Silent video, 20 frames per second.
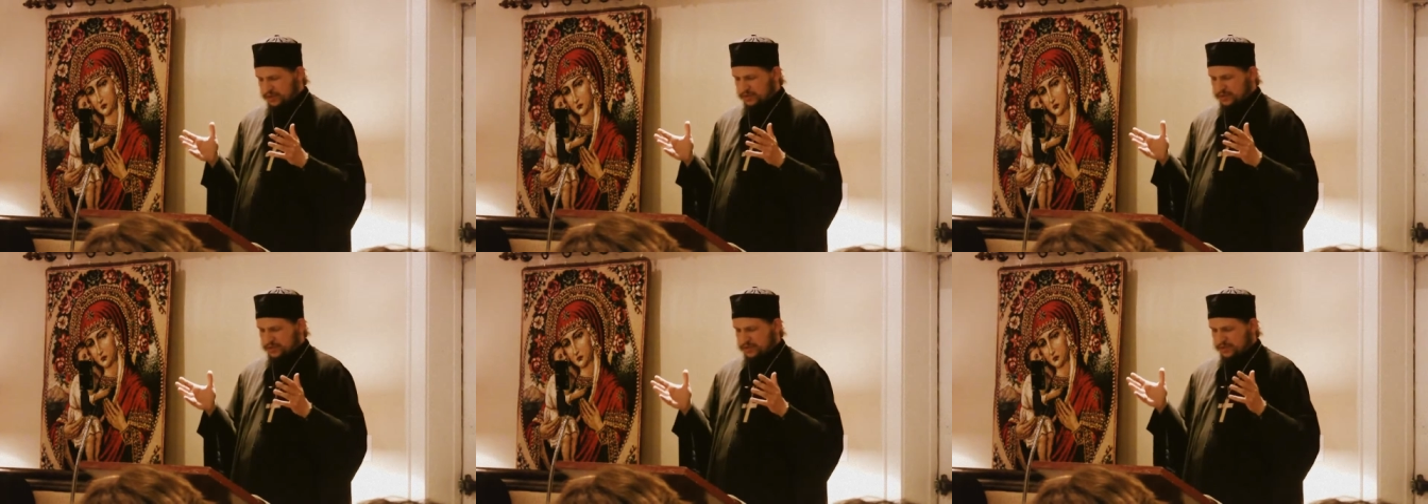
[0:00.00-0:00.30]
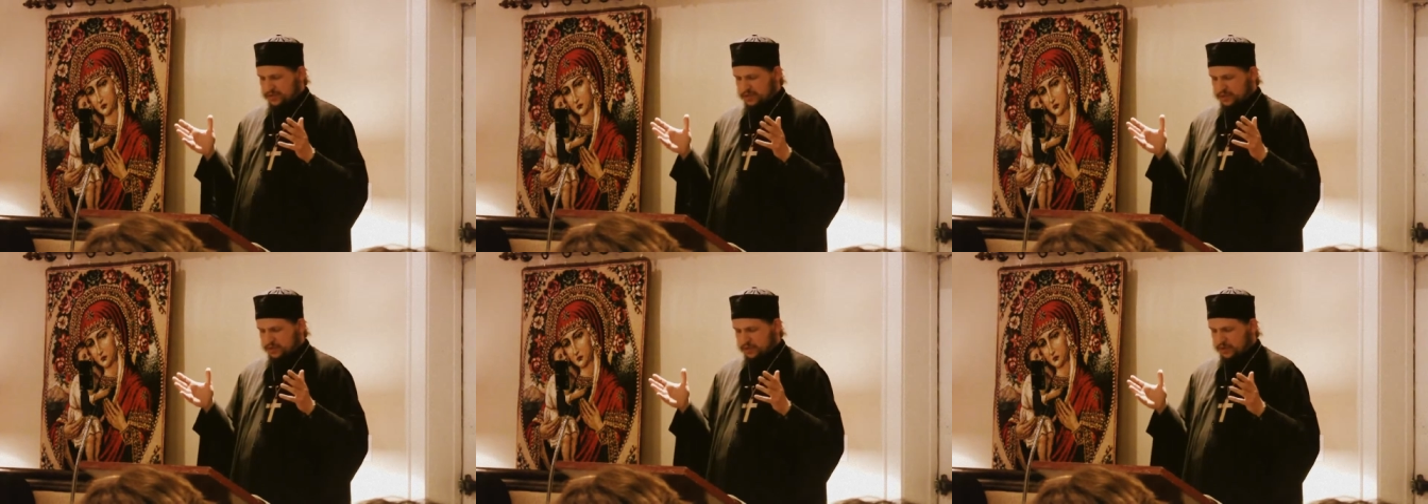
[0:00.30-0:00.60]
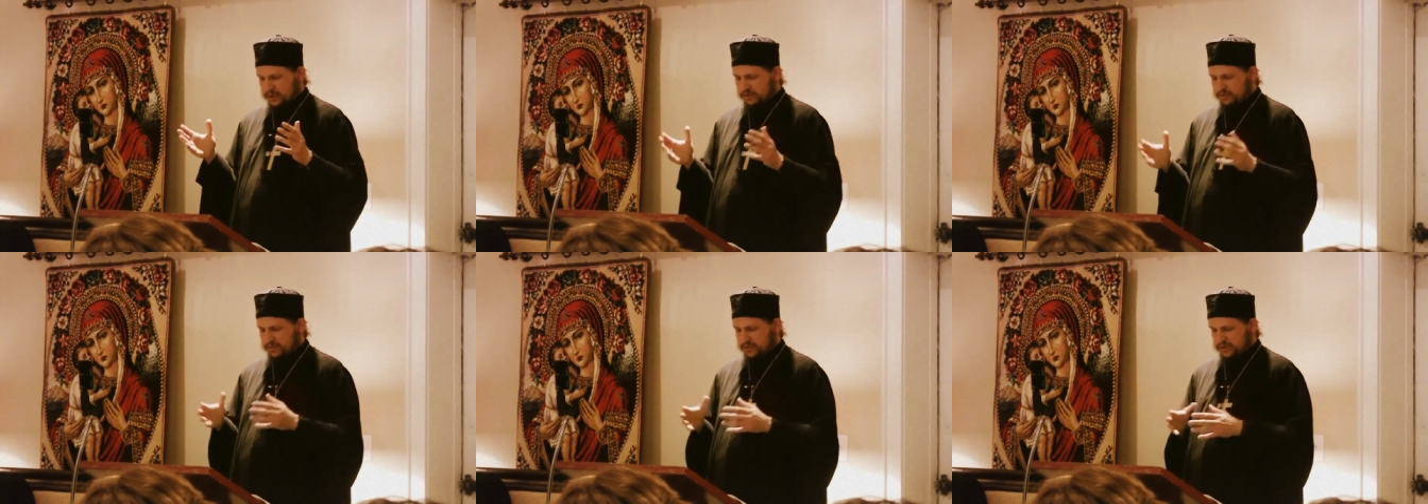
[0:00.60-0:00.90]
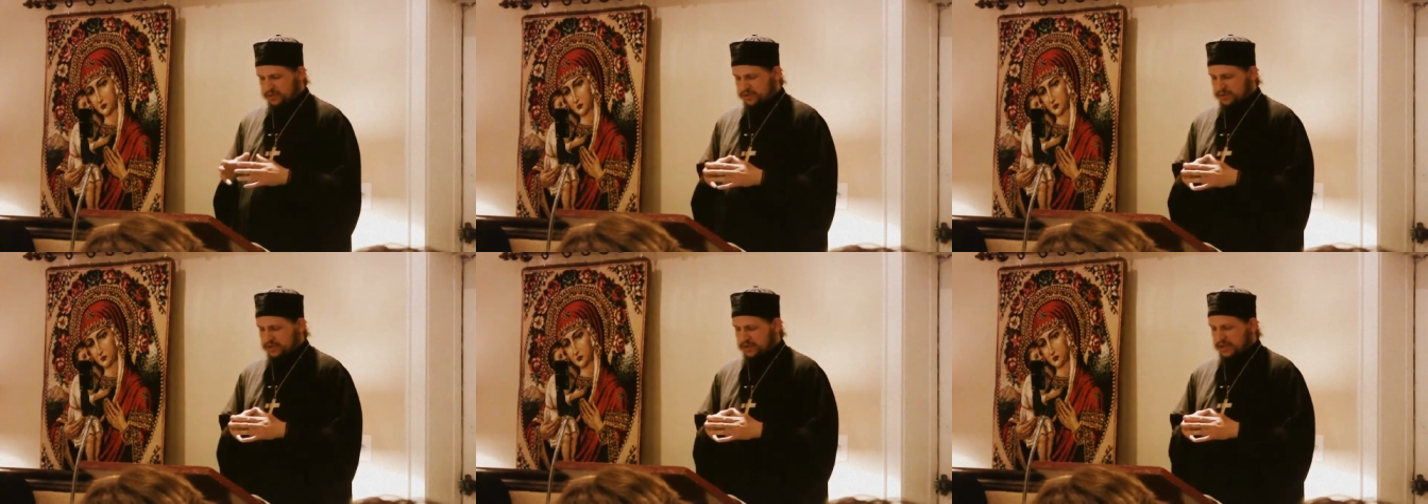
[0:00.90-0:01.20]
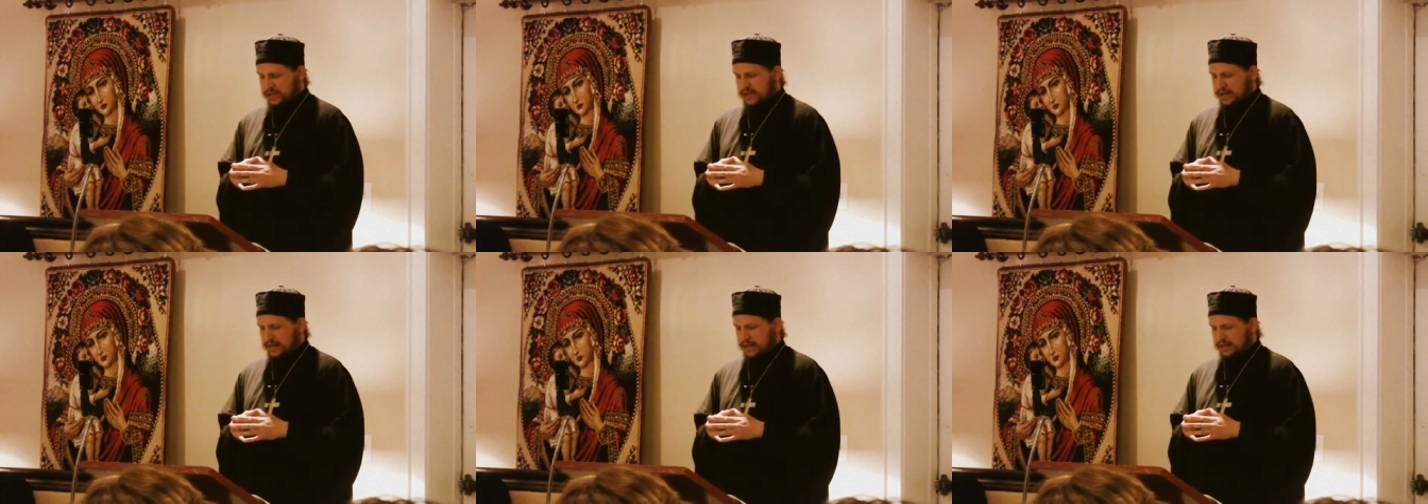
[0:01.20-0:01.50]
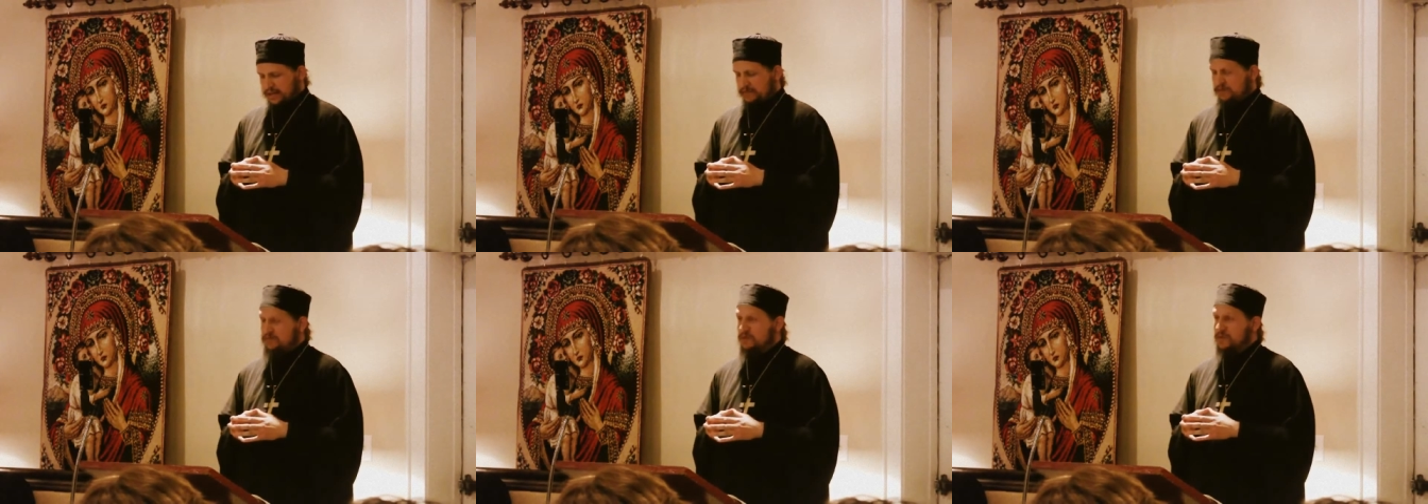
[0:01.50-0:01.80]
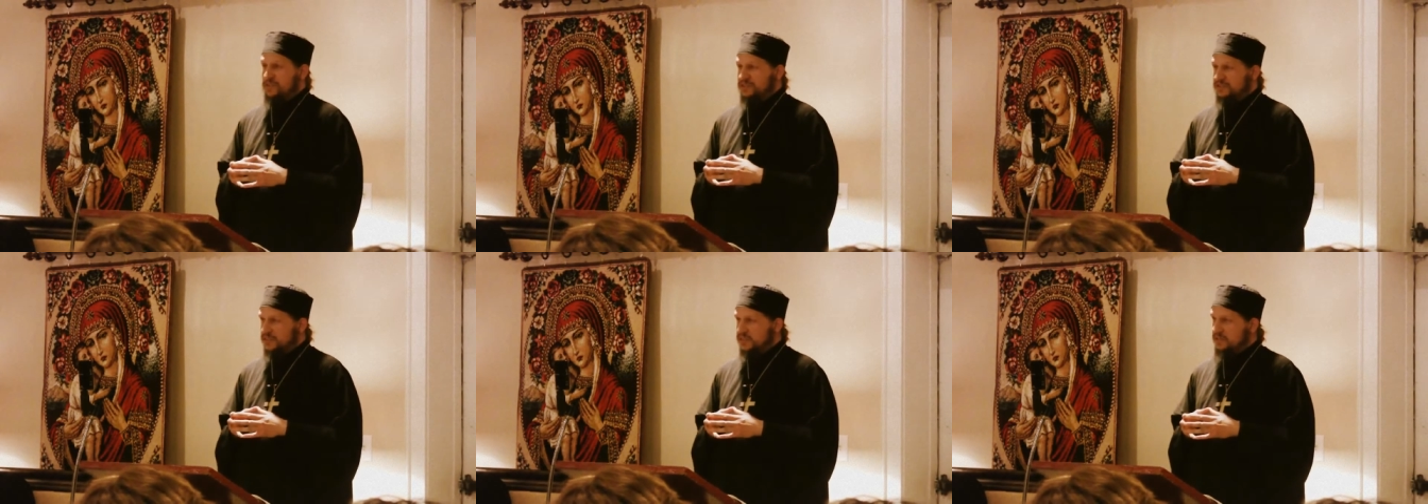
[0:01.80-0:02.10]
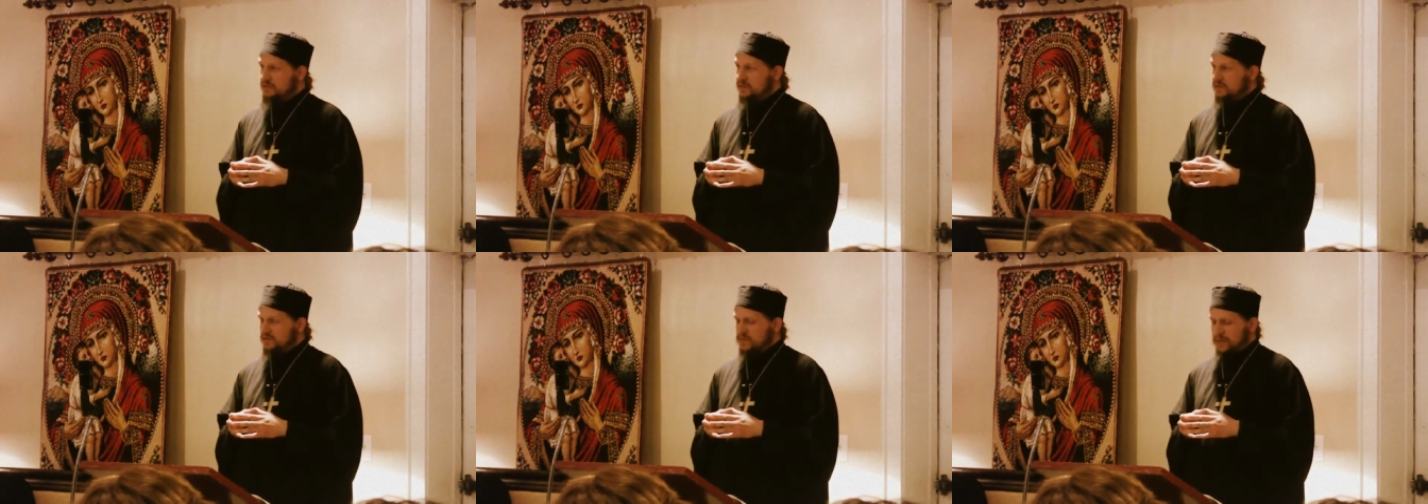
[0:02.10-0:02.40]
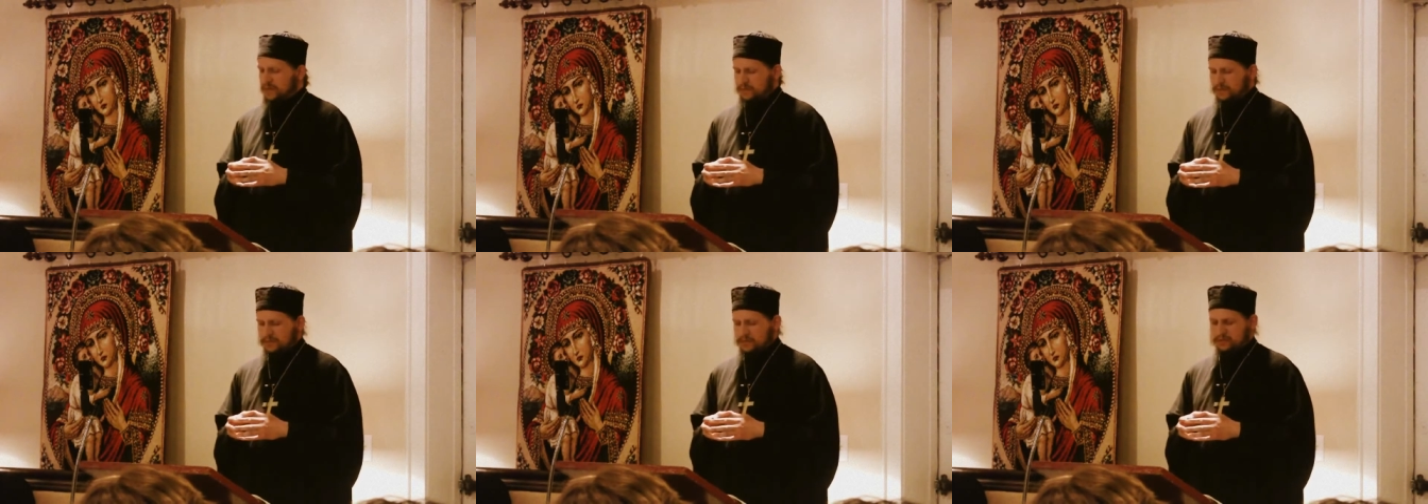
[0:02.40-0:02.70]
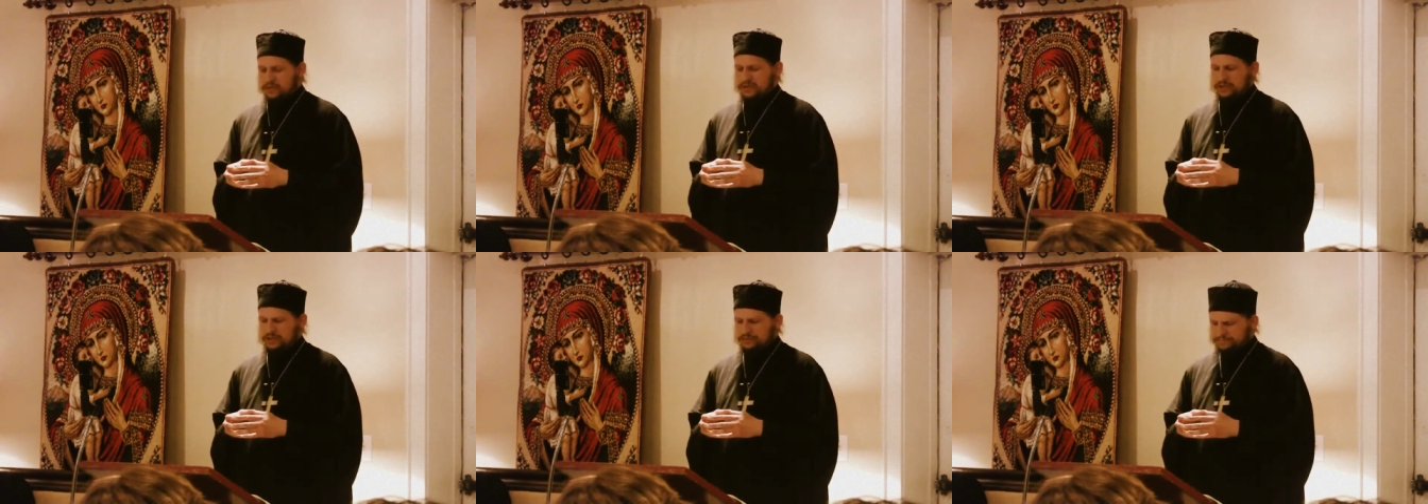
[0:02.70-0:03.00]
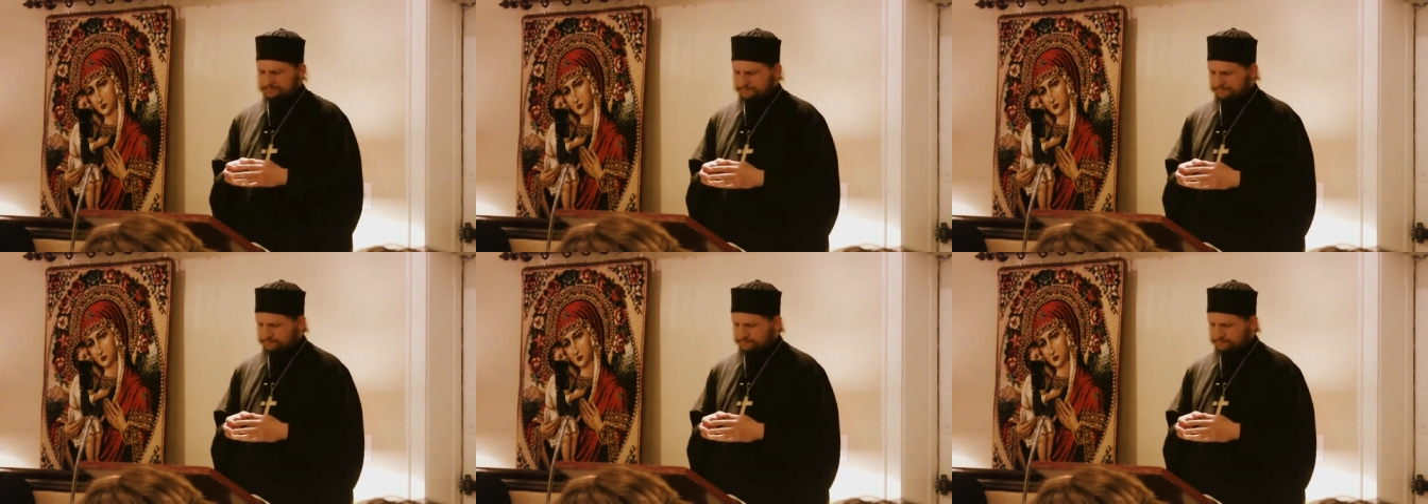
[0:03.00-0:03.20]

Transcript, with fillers: which is a small village on the frontier of Cappadocia,